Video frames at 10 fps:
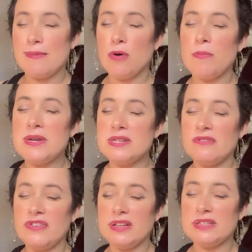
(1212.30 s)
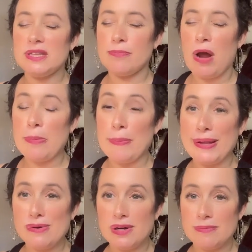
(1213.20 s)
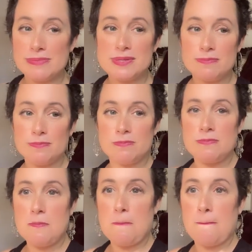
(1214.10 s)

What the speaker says: Take a moment and feel into the probable outcomes.